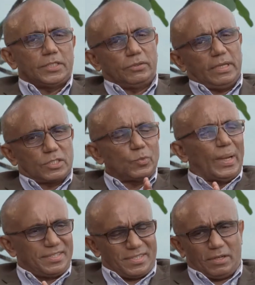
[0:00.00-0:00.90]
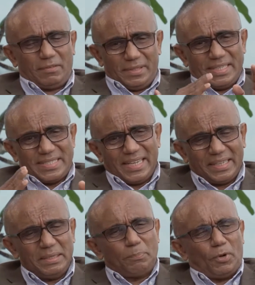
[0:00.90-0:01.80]
So that's one side of it. The
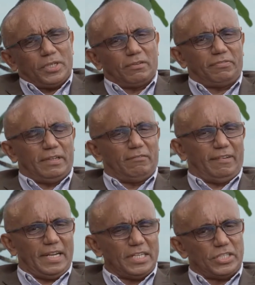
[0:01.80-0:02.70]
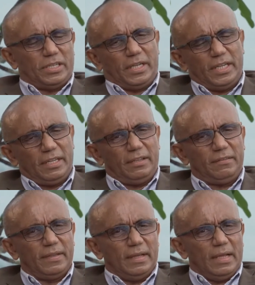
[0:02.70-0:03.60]
second point of inflation
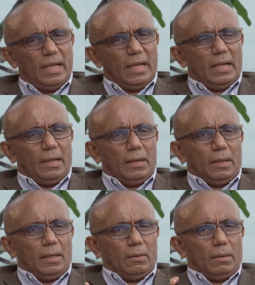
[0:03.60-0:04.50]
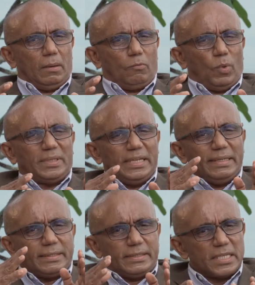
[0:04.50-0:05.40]
is what
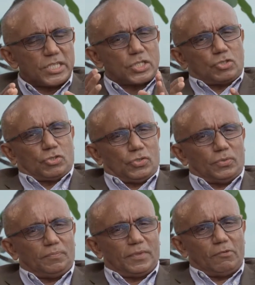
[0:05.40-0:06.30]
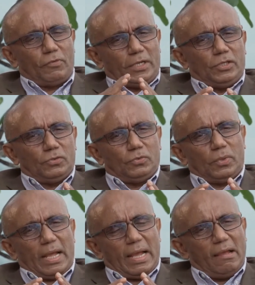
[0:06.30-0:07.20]
it does to you. When you
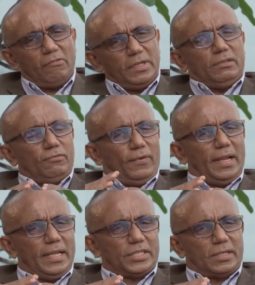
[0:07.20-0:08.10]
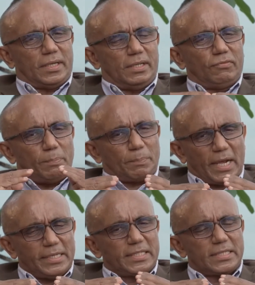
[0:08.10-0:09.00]
have inflation, if the
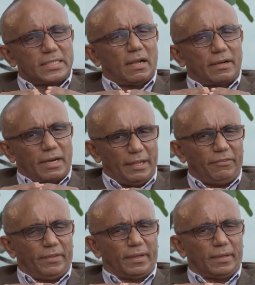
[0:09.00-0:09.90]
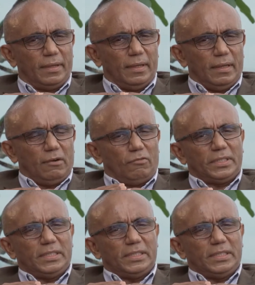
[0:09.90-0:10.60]
prices are rising, what